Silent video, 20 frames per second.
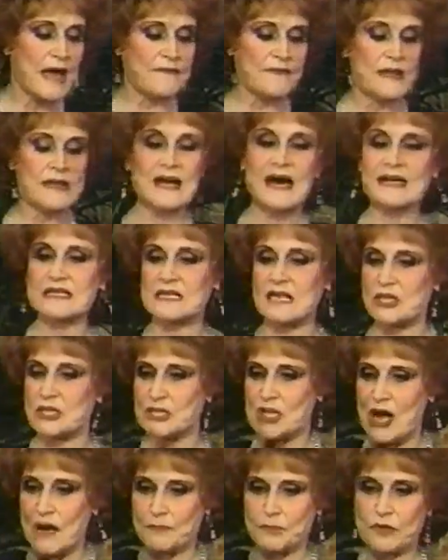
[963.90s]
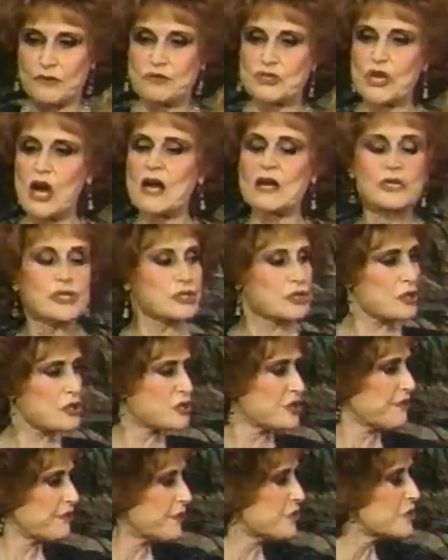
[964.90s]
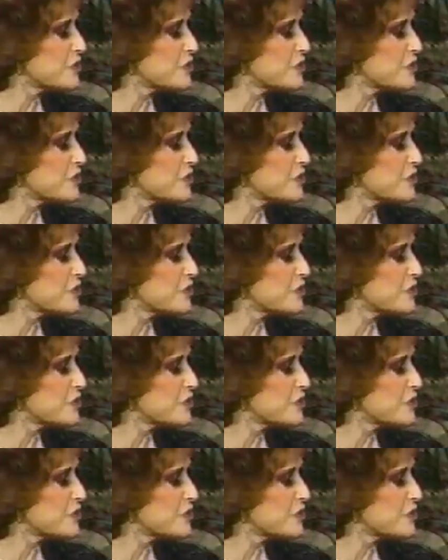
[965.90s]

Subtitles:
and the 19th chapter of John and search it for